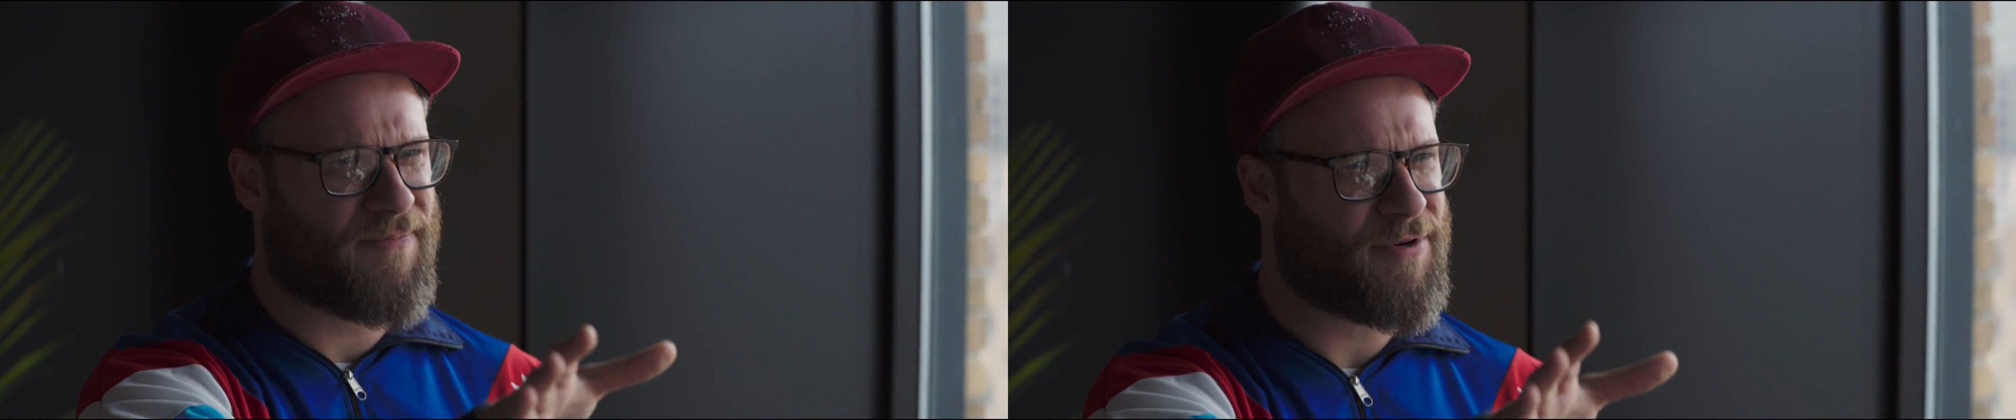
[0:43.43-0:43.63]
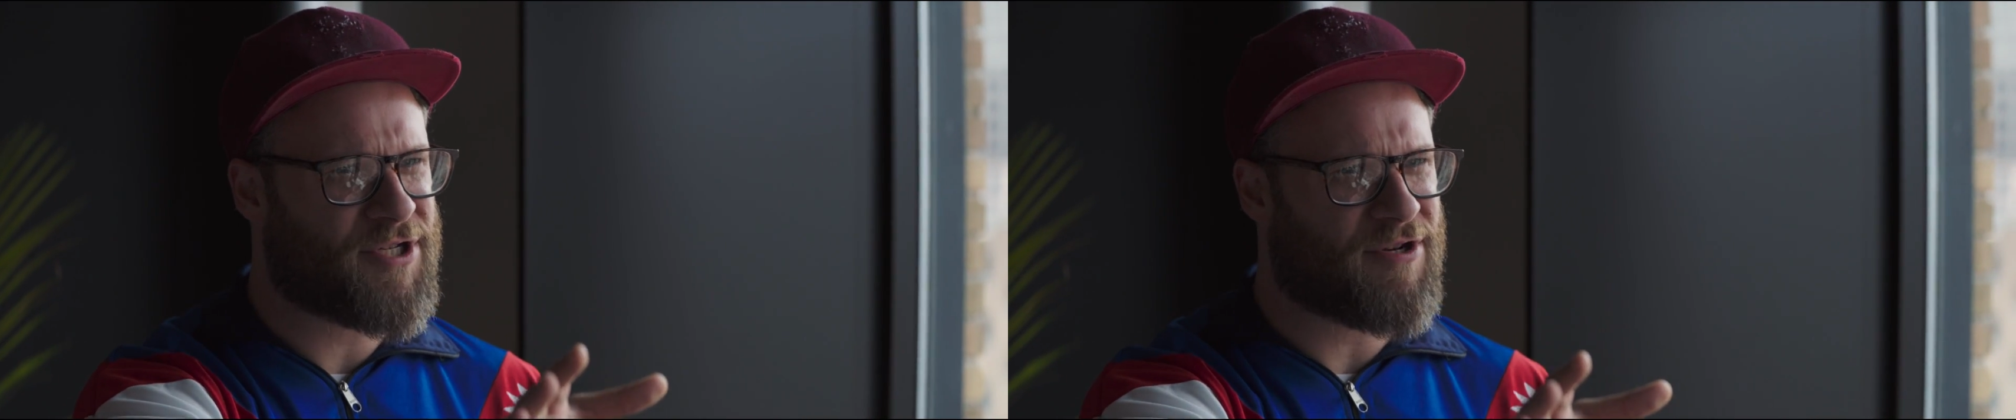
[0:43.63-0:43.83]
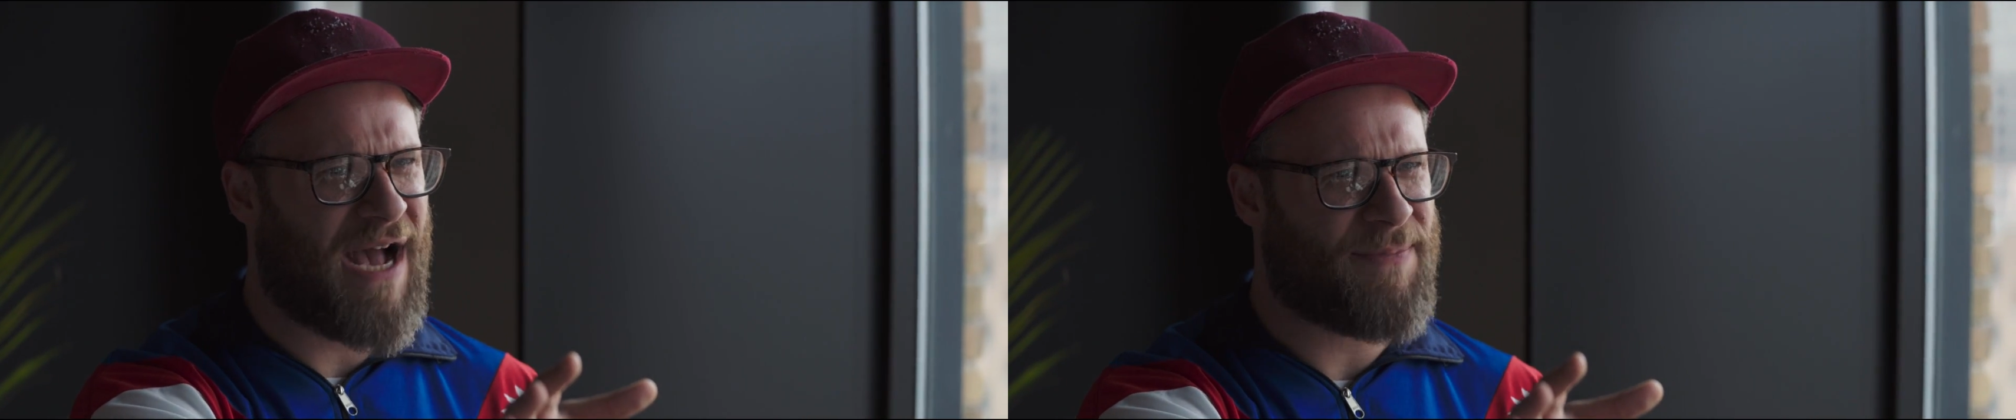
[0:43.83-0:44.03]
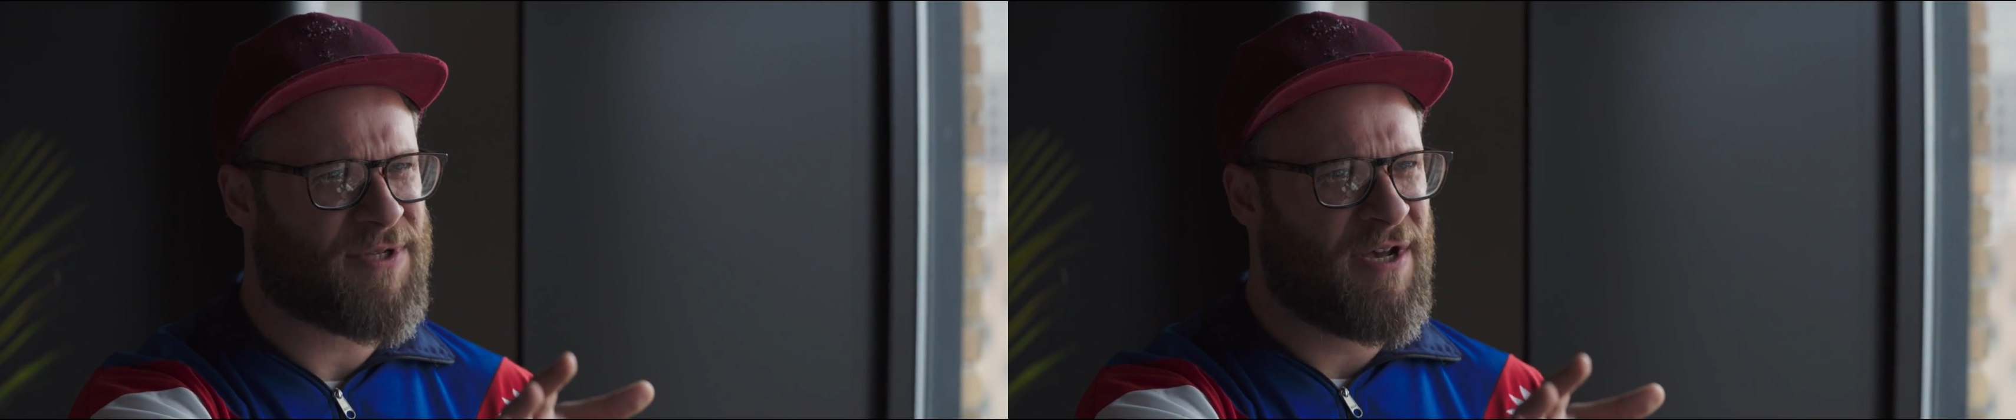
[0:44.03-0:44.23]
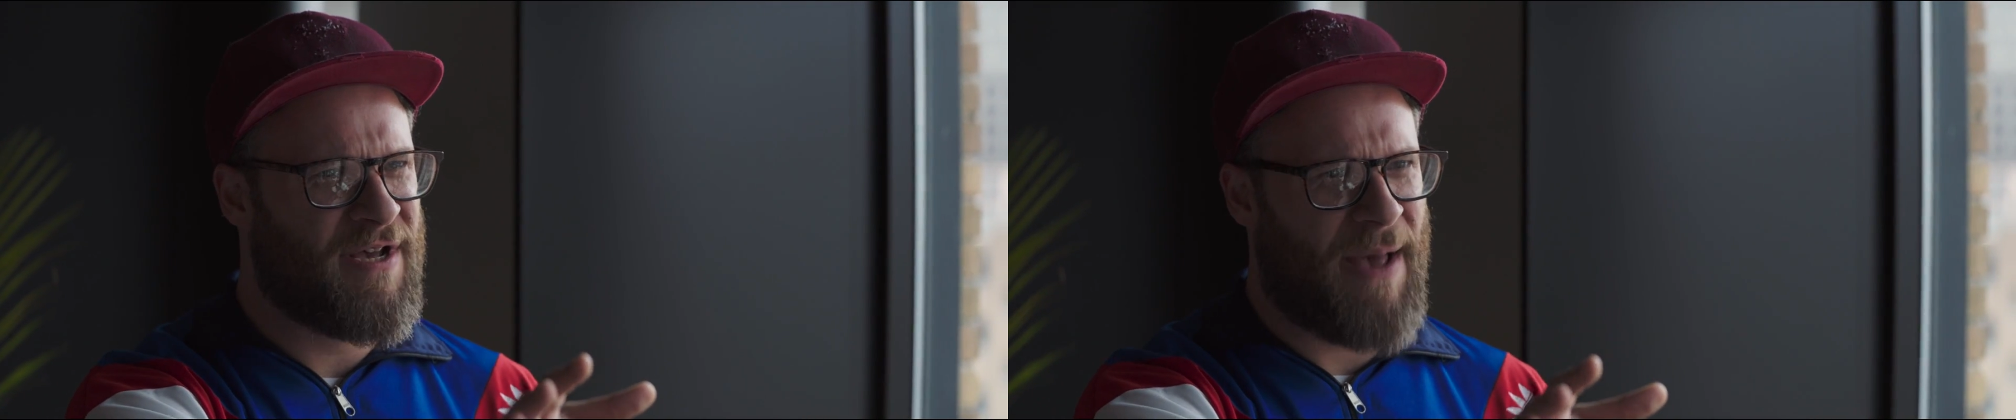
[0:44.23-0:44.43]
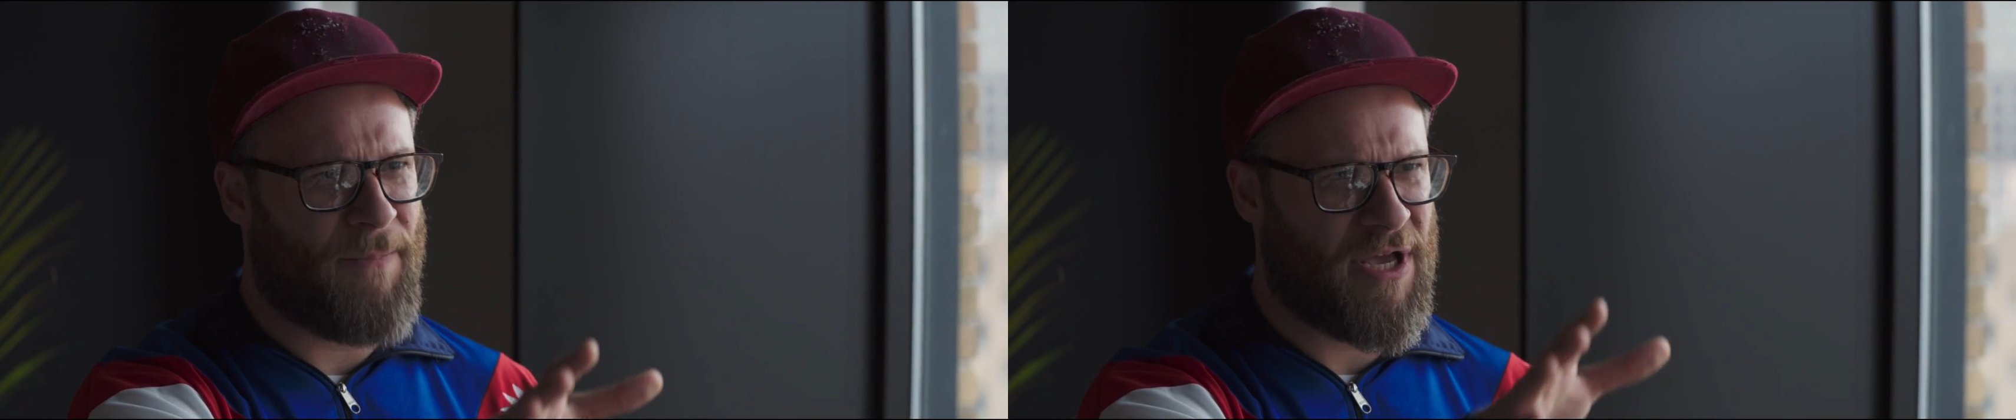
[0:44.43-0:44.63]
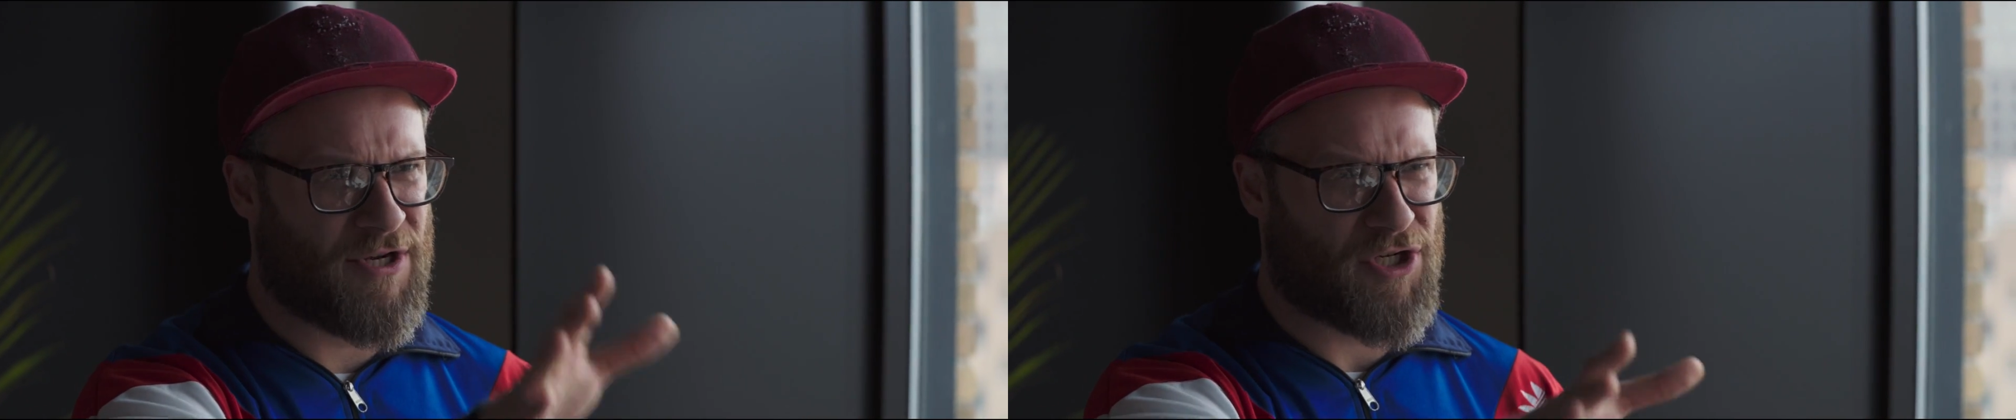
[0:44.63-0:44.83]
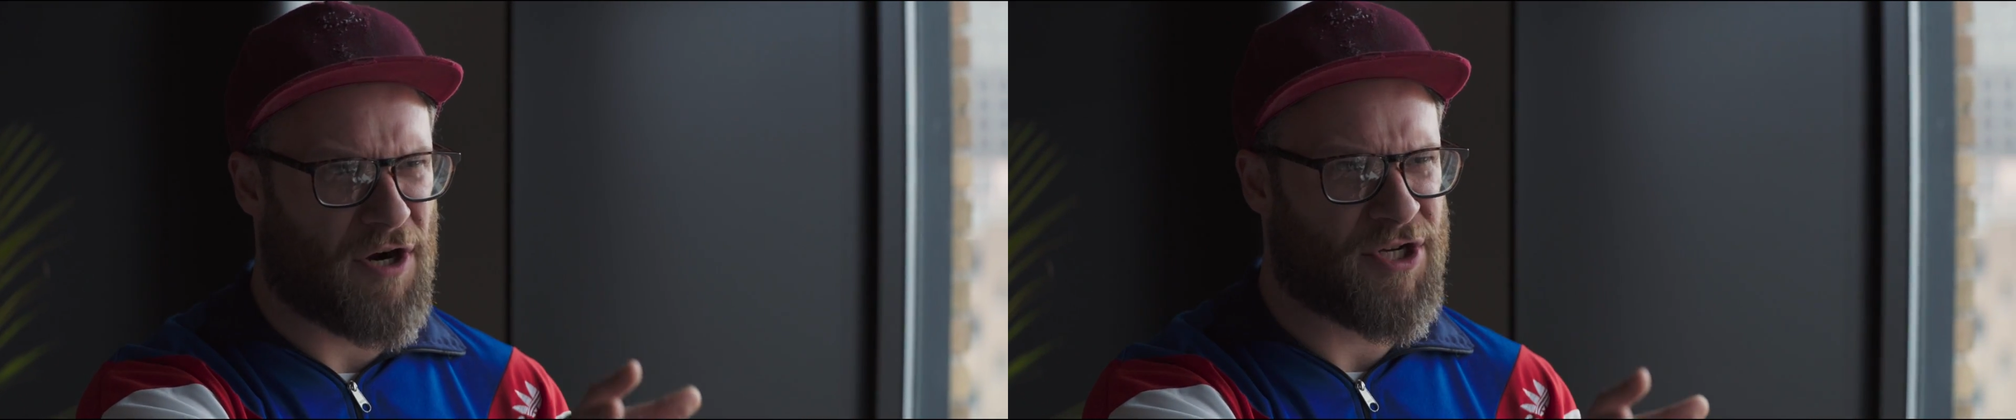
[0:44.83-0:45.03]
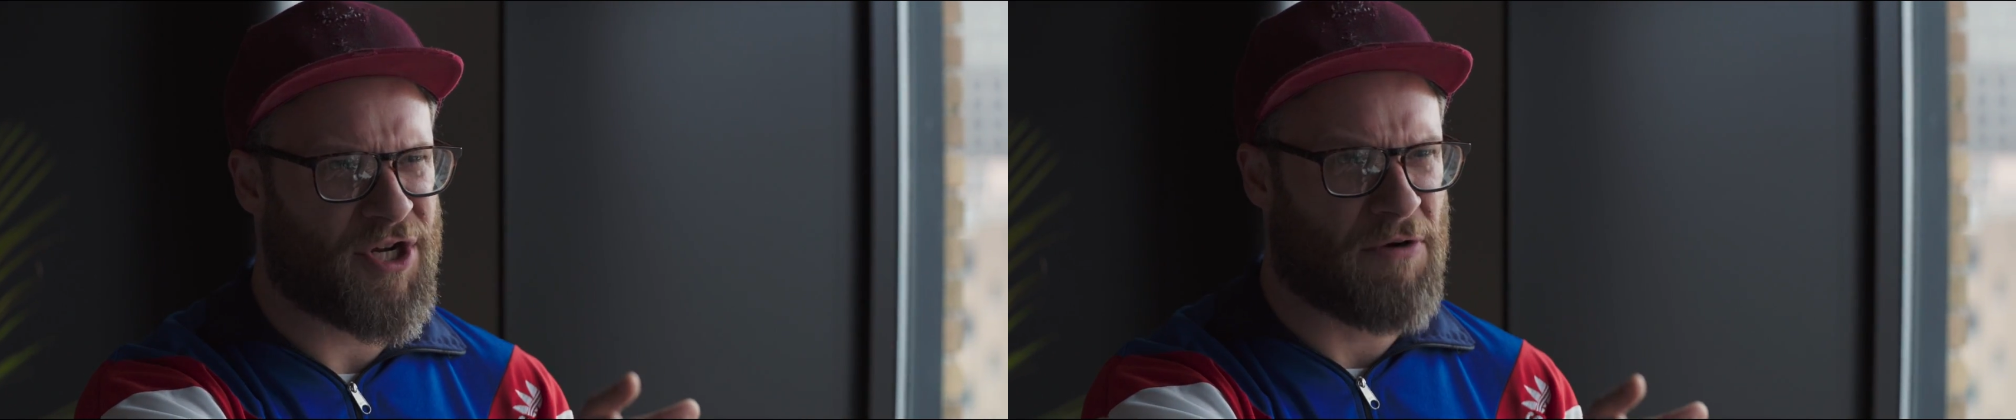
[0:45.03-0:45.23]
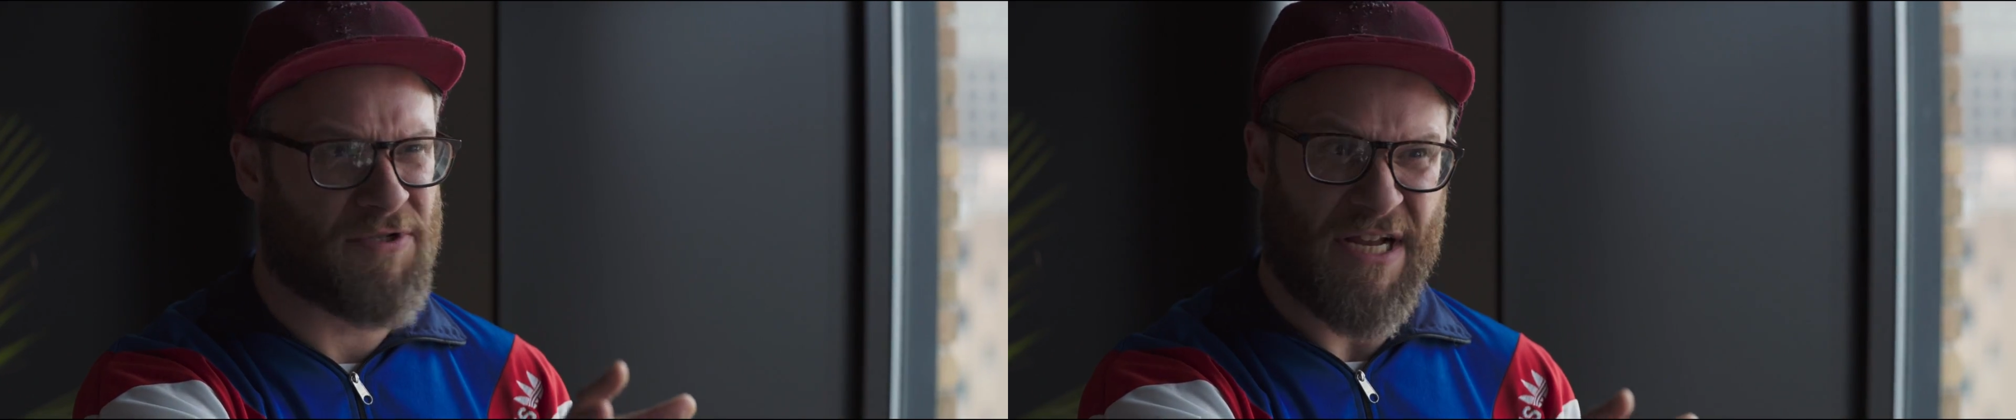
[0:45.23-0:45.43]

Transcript: bootstraps and being in charge of your own